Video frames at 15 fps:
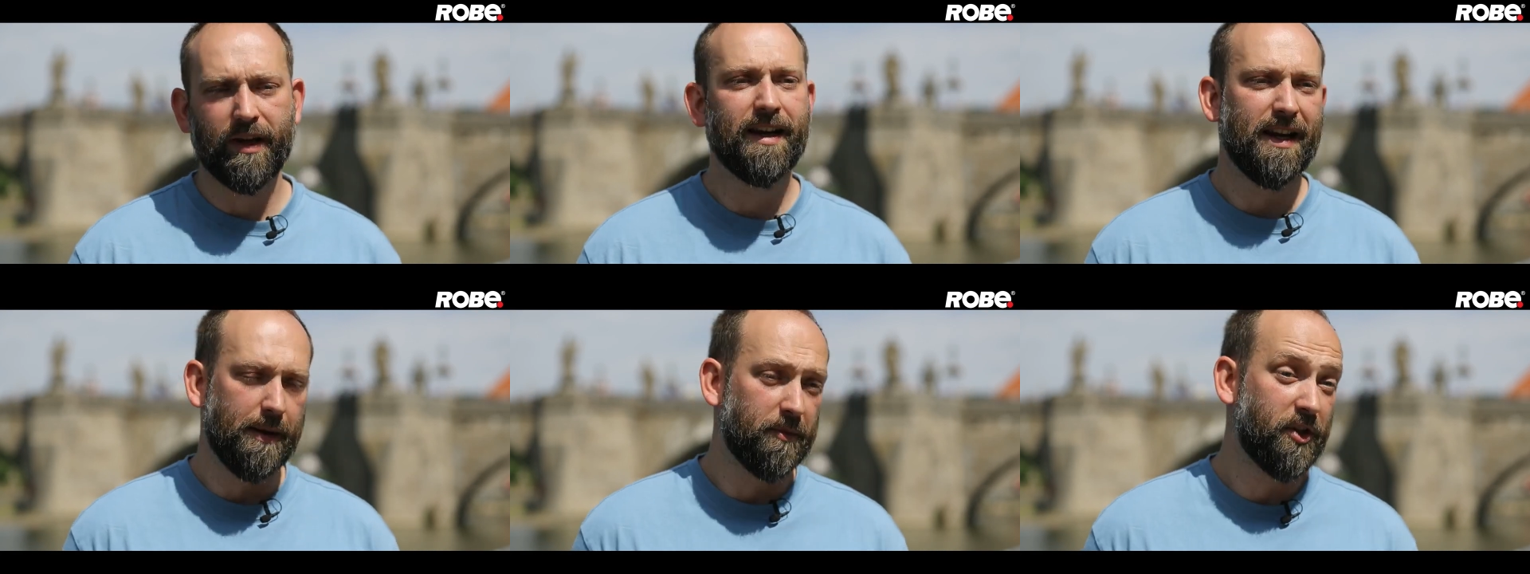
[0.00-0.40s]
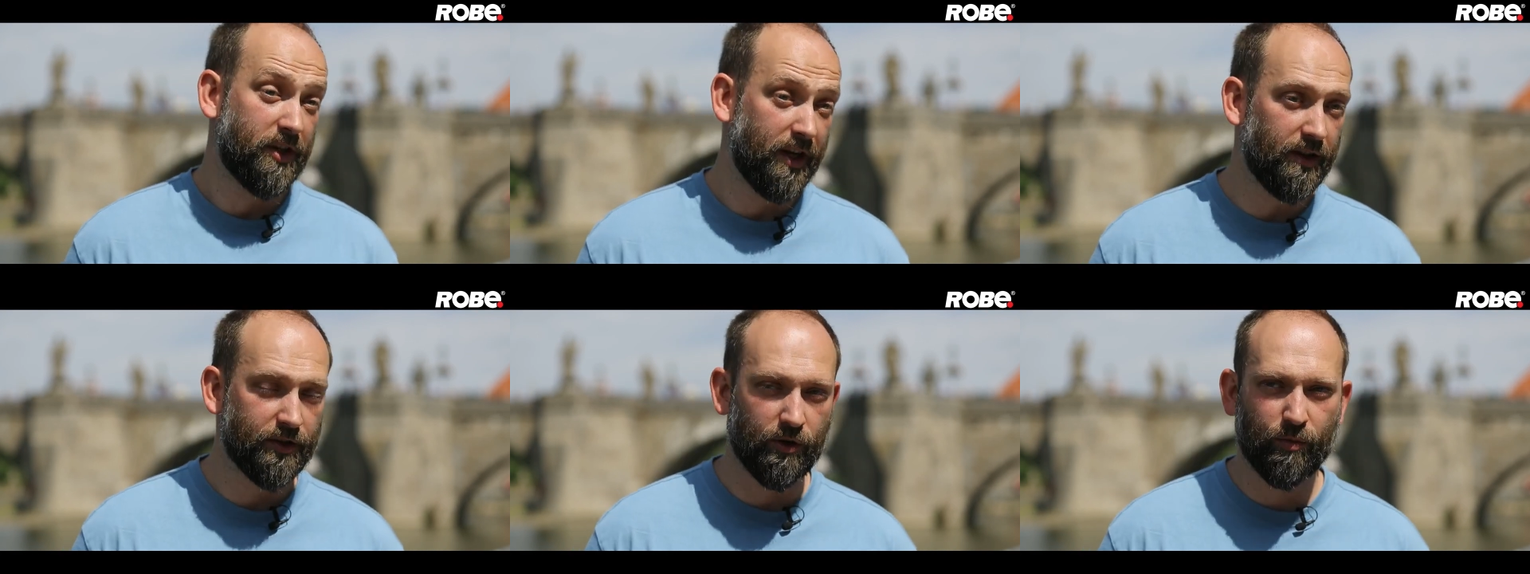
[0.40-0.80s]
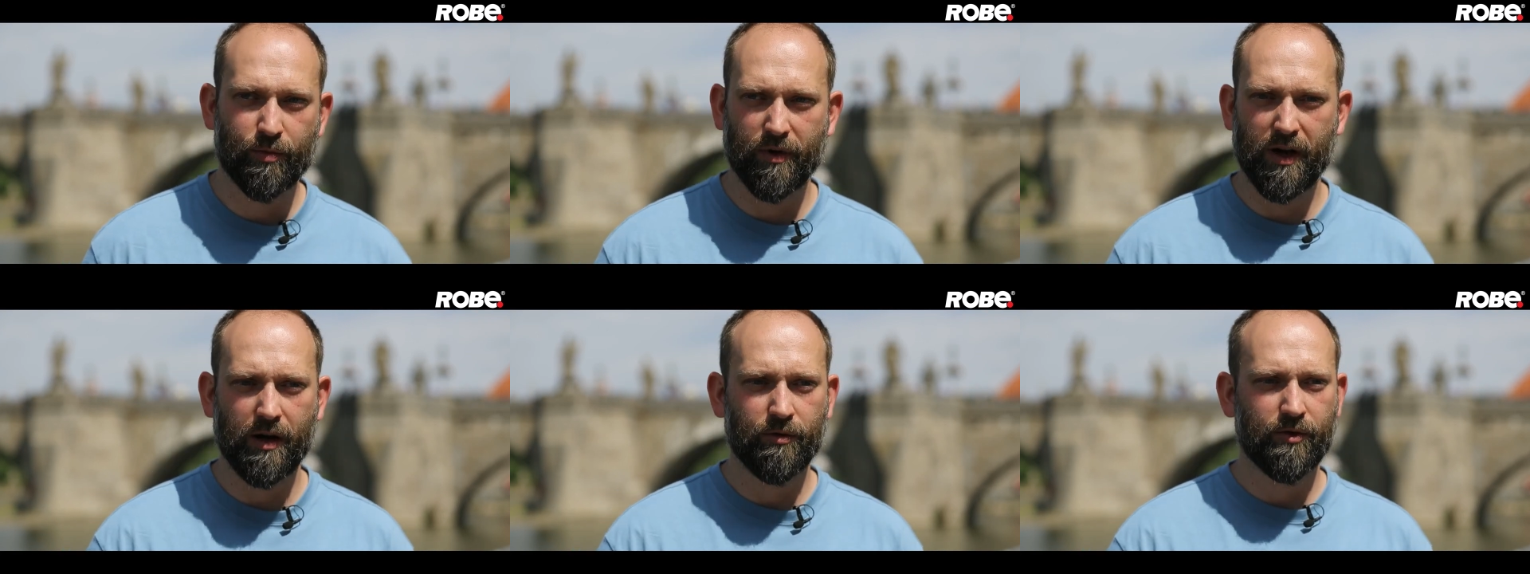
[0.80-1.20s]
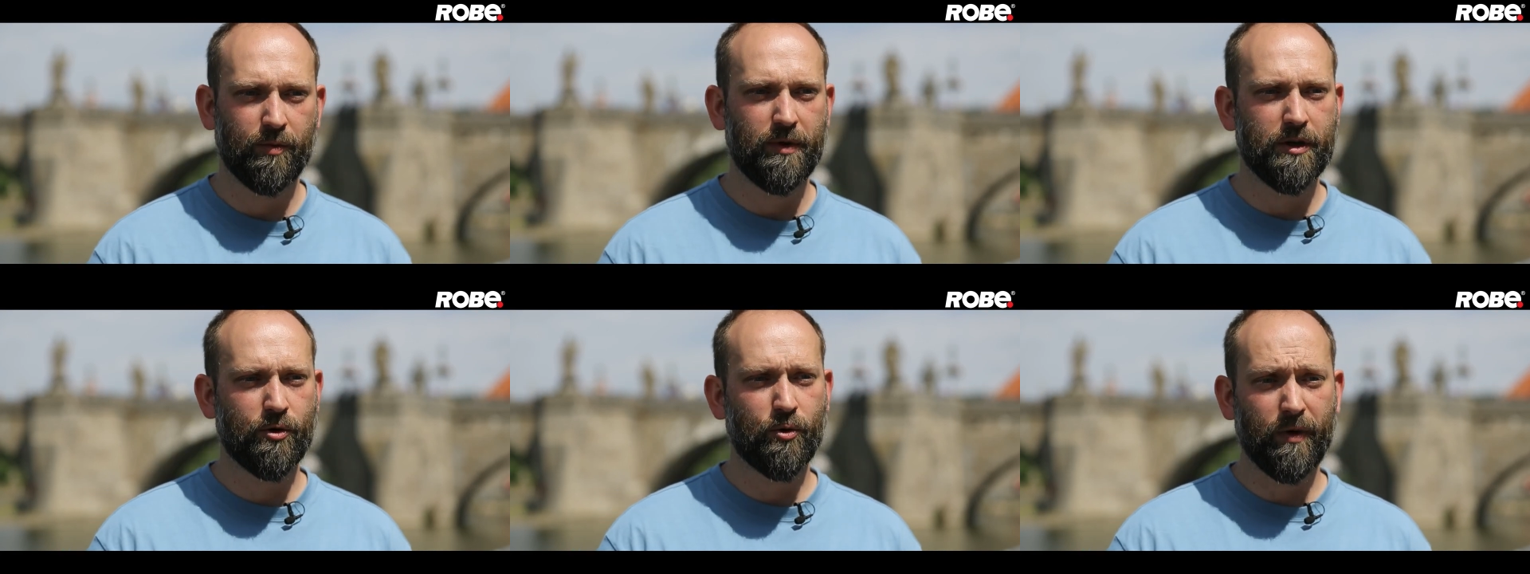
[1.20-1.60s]
and I'm still so proud to
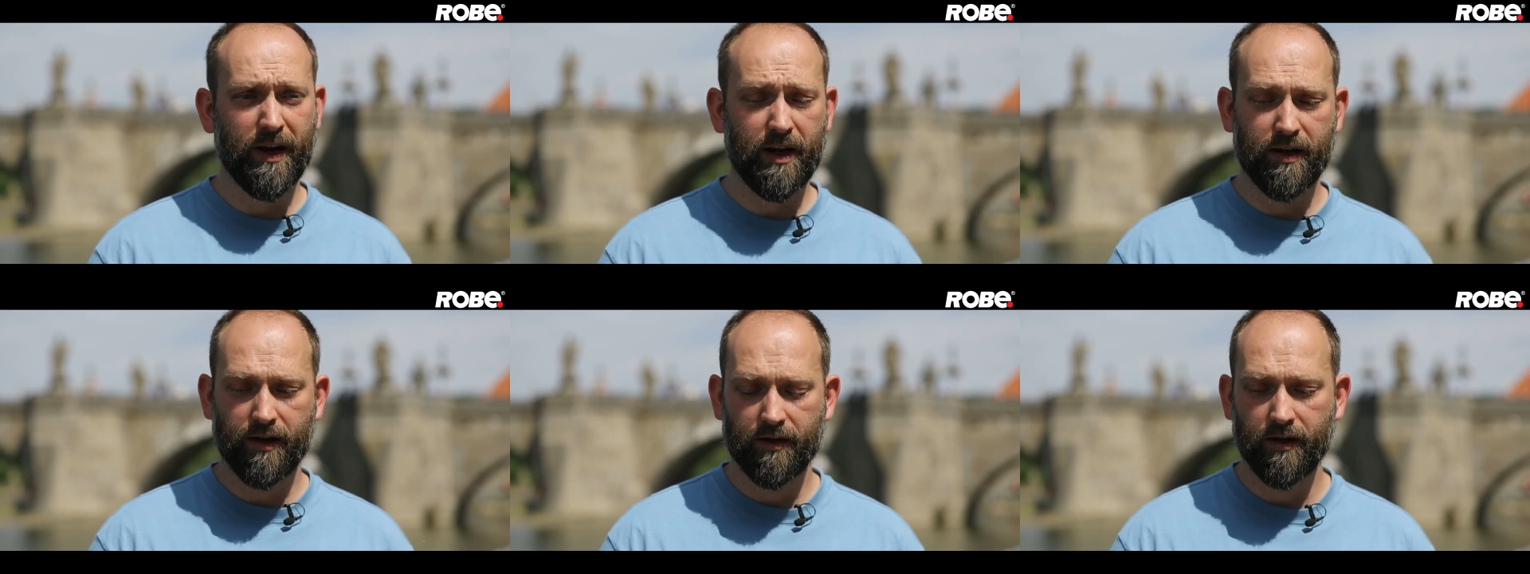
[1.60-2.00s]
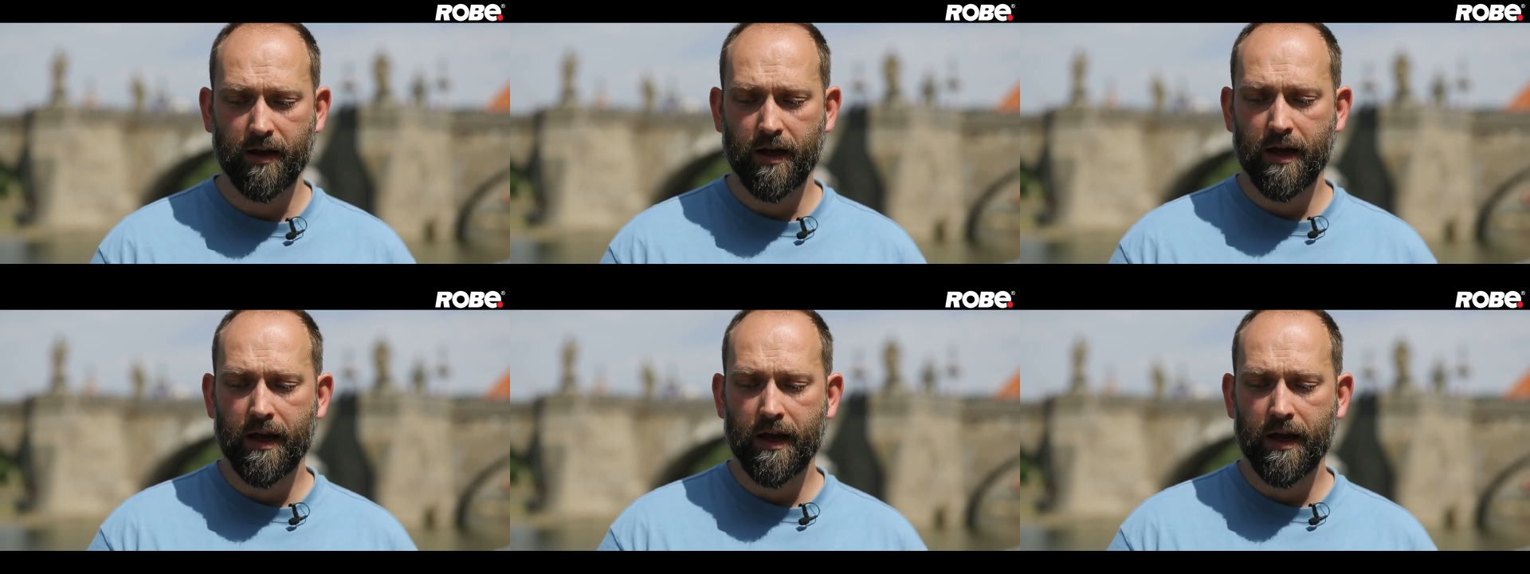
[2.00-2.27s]
be Ukrainian.